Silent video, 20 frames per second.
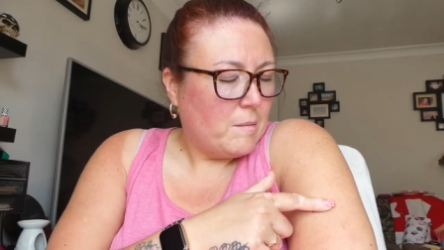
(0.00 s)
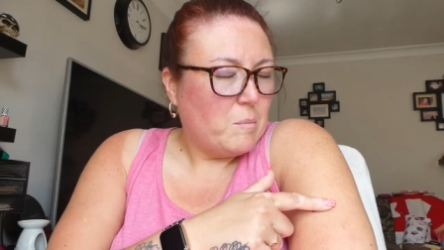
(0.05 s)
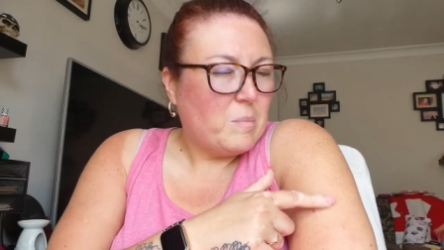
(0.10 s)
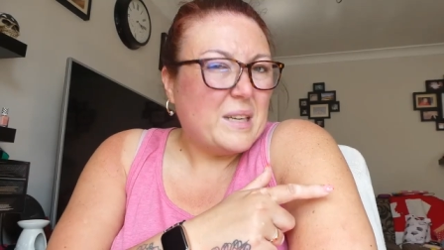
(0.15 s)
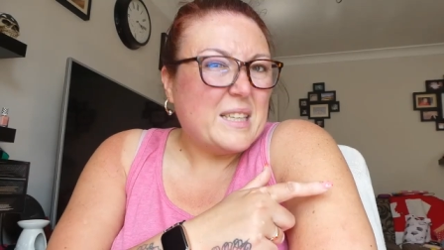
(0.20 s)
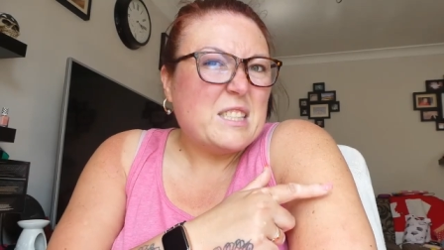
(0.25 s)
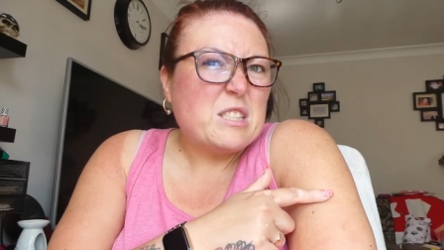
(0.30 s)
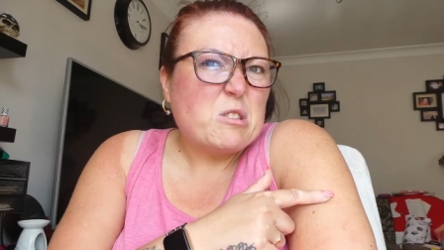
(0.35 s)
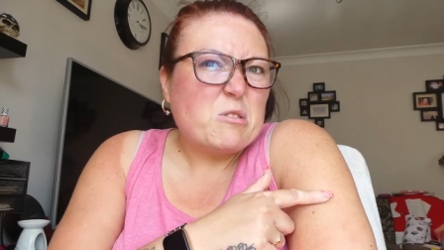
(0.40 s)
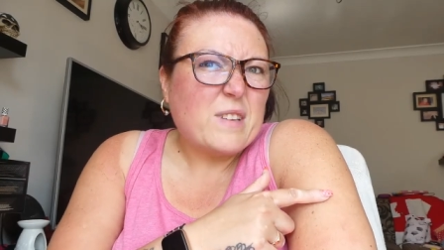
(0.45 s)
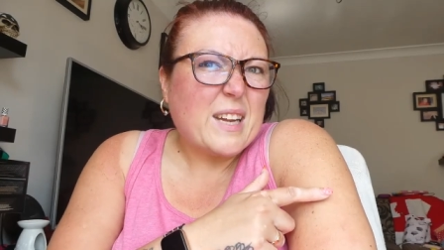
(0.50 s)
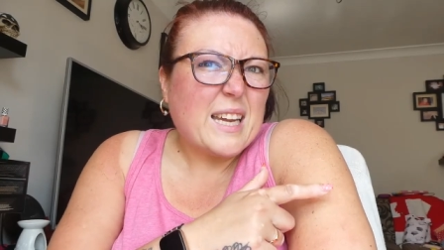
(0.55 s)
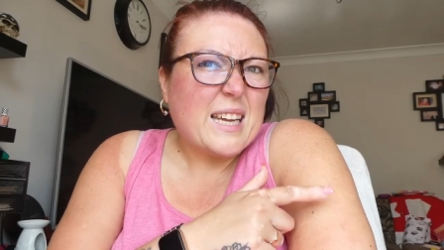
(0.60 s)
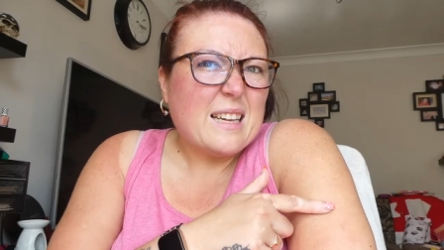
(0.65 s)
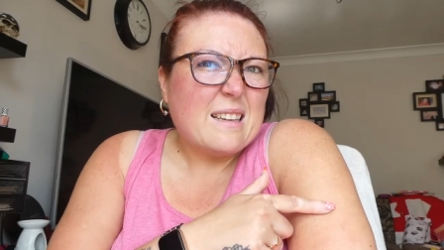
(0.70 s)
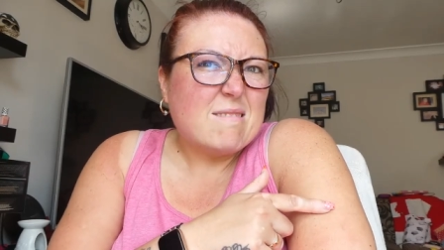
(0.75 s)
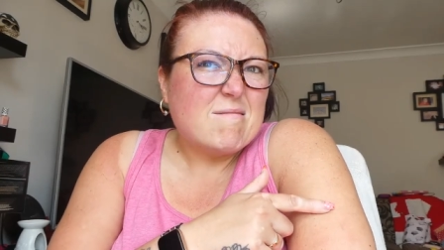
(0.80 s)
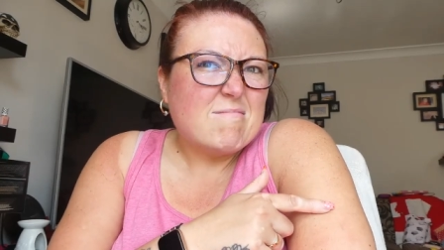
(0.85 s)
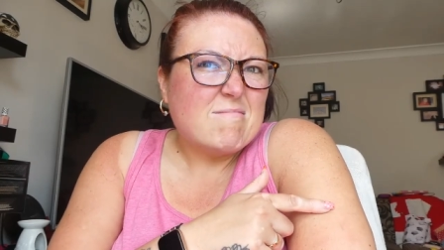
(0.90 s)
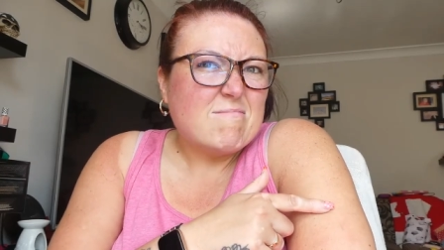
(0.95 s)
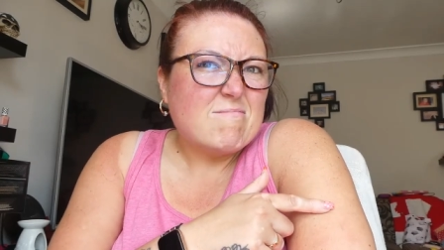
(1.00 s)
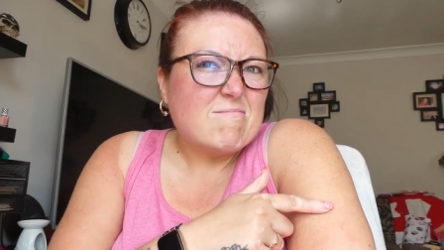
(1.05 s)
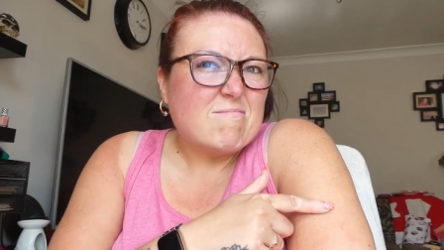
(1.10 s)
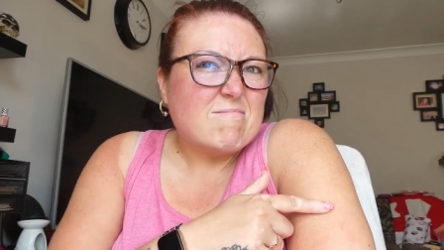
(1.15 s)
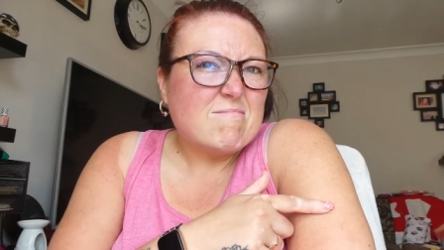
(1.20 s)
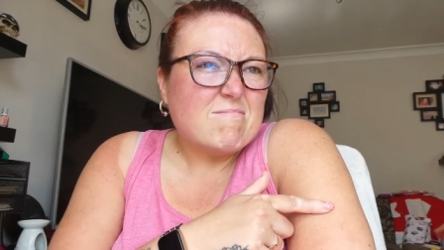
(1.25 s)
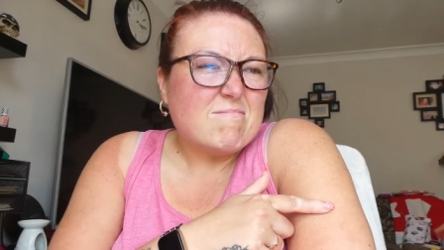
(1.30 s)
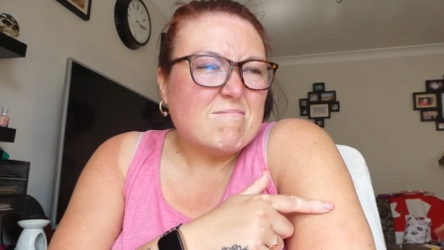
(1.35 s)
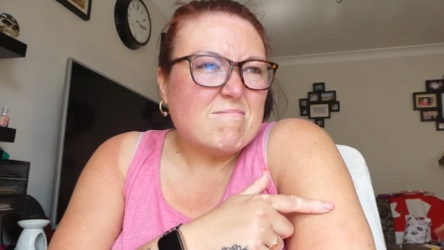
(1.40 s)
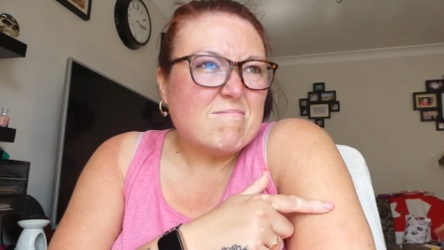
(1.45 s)
blistery.
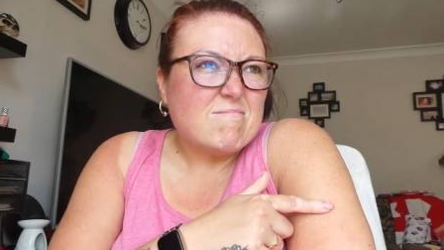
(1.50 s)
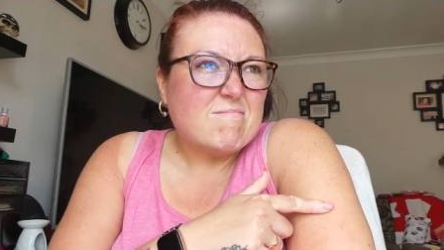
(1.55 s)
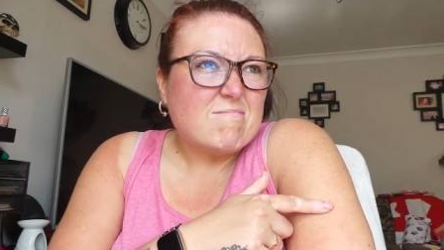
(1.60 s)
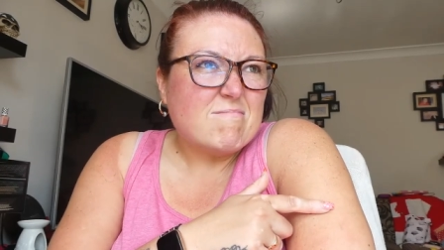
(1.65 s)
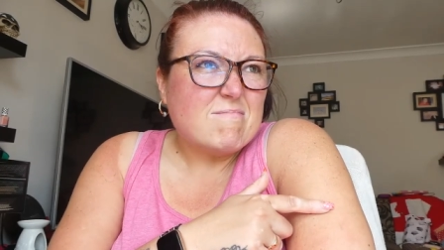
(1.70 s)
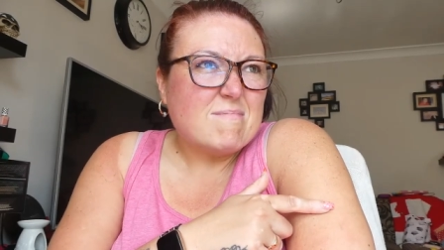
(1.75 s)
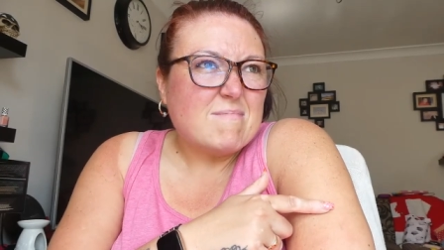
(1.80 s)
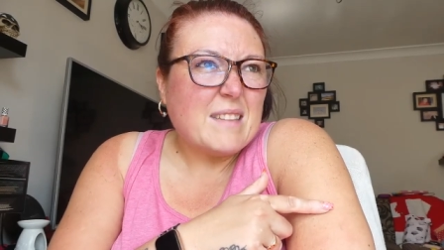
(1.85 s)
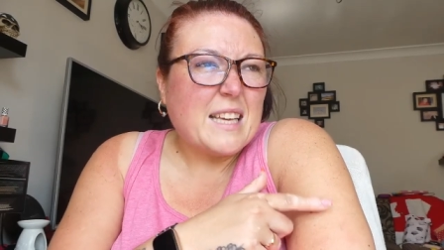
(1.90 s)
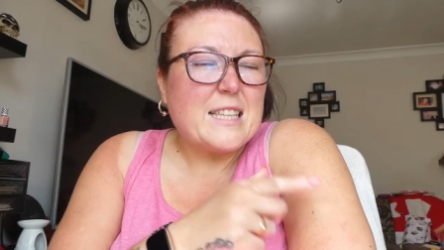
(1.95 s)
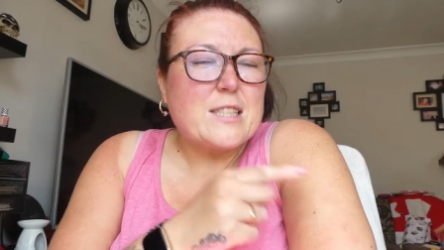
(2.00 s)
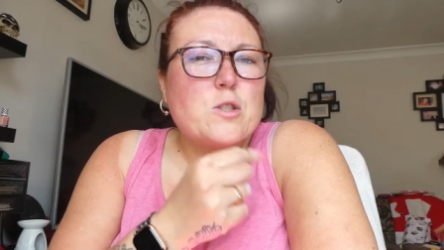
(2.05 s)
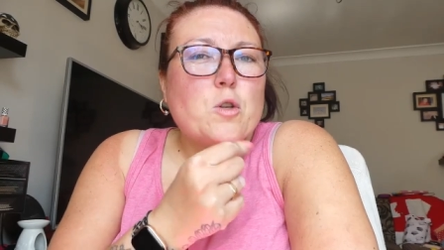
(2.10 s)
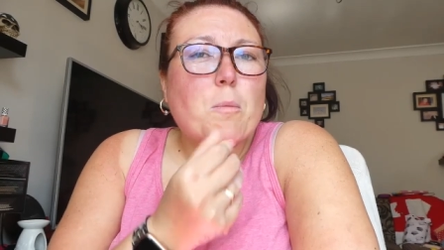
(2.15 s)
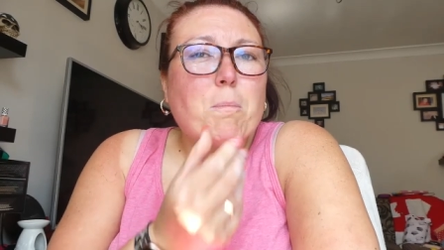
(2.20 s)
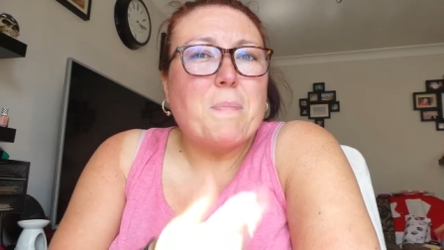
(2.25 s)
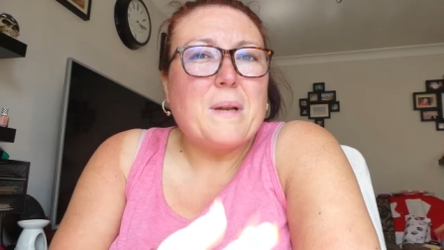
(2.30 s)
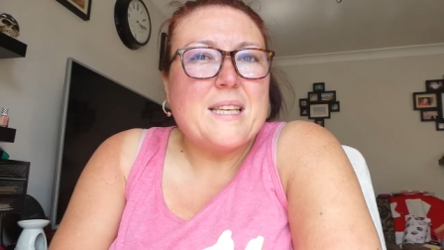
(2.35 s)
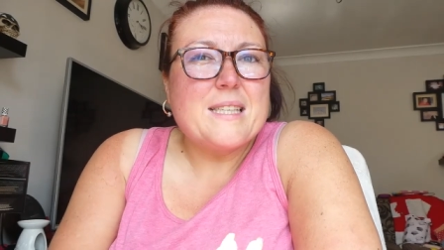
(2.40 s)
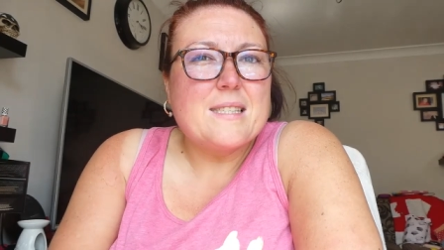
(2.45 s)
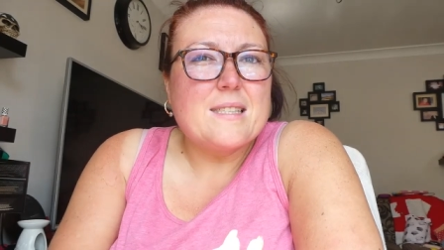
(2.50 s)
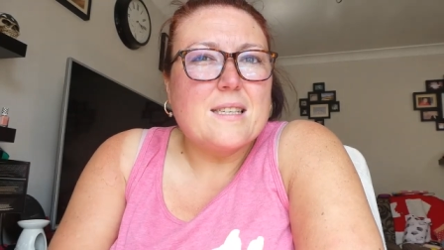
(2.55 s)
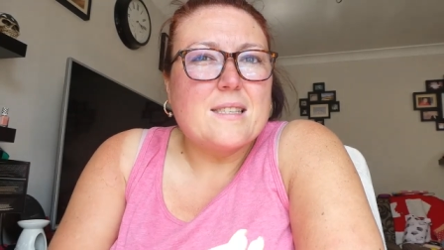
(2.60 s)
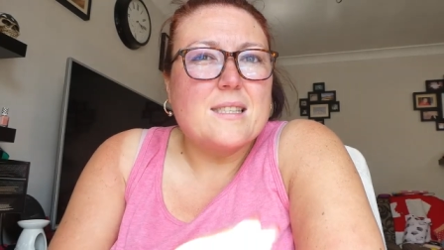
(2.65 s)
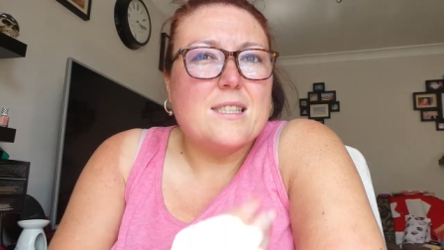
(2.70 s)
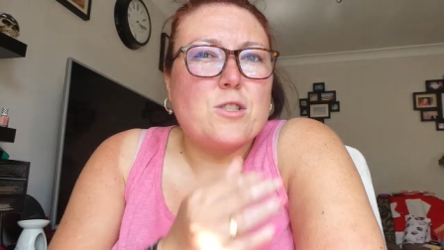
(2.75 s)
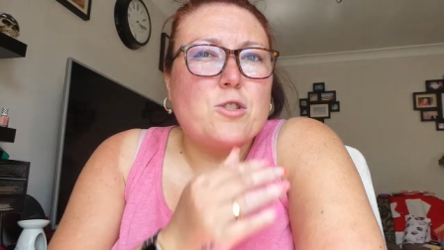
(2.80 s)
It's not blisters,